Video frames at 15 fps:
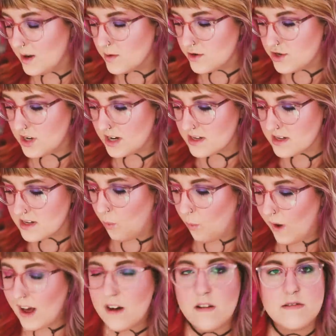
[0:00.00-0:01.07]
It was just
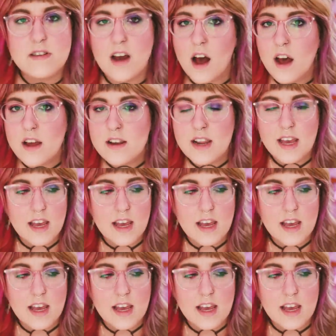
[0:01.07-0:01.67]
well well done.